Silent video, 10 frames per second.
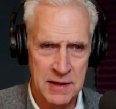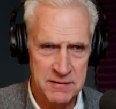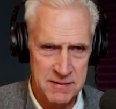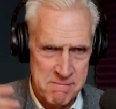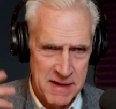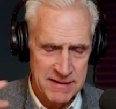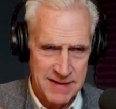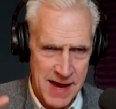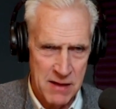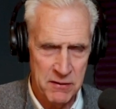That's the
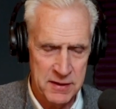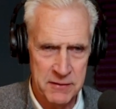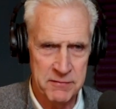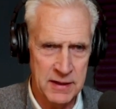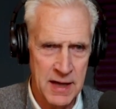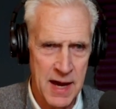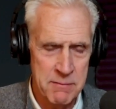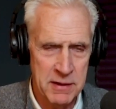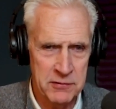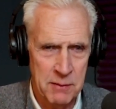mentality of the
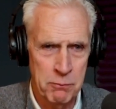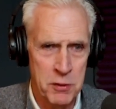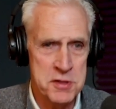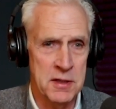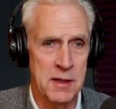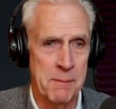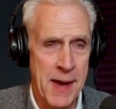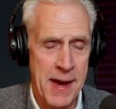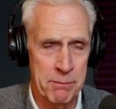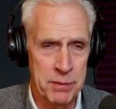guide. But at some point, you need a
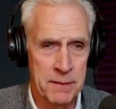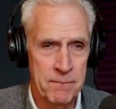map.